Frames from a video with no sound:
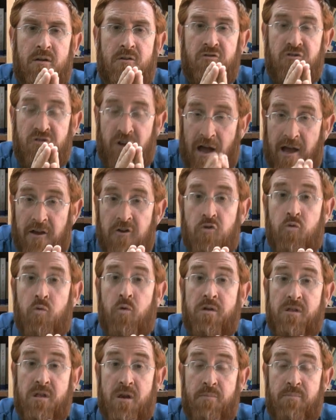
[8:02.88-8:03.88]

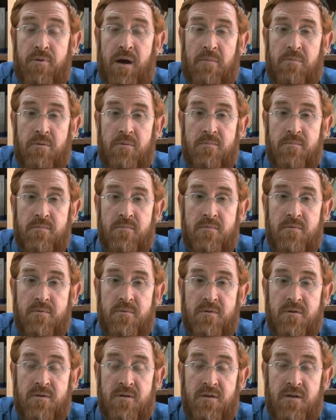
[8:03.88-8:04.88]
Joshua isn't a problem.
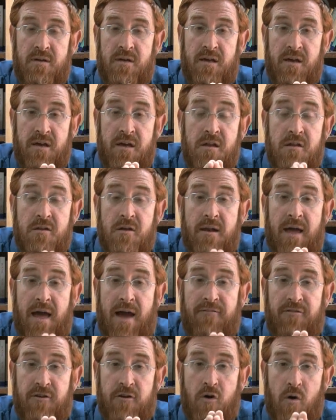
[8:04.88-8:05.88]
He's going to
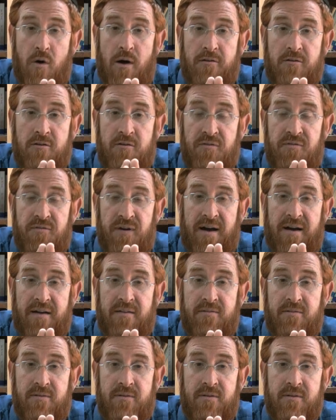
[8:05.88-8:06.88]
have to go out to
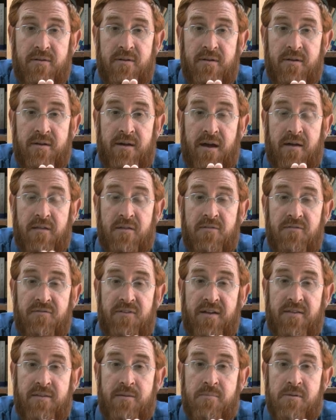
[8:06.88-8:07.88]
fight and
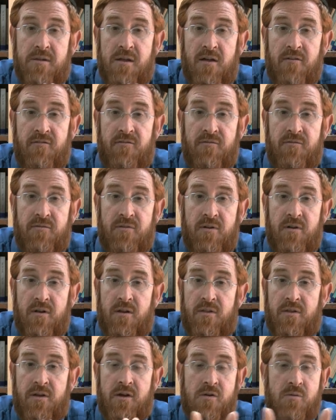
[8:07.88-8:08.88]
defend himself.
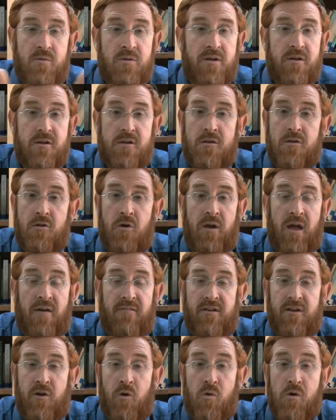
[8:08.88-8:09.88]
The Israelites don't
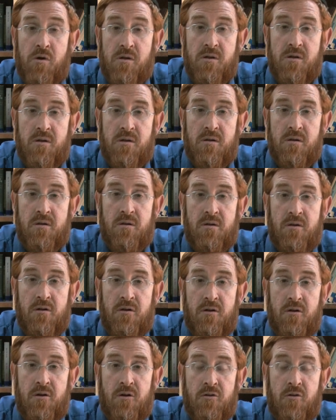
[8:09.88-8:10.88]
have any horses,
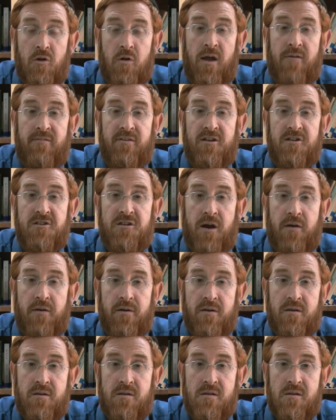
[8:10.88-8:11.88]
don't have any
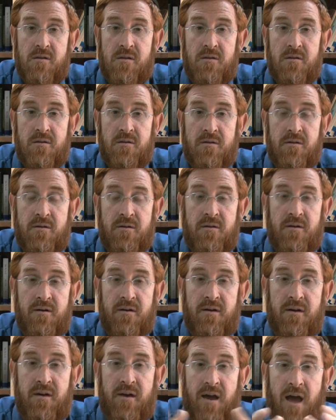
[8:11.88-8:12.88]
chariots.
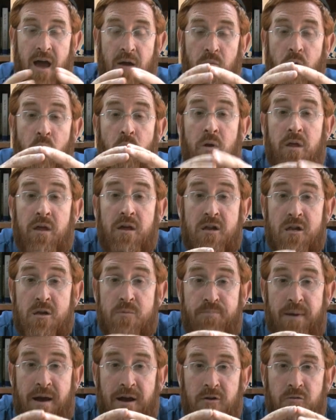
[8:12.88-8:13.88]
And what would he
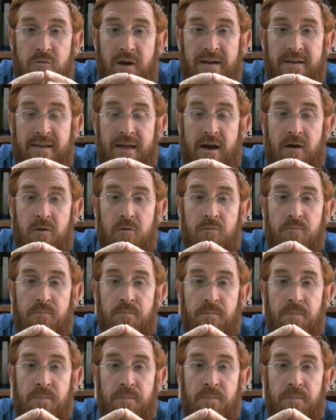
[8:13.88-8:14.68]
expect right now?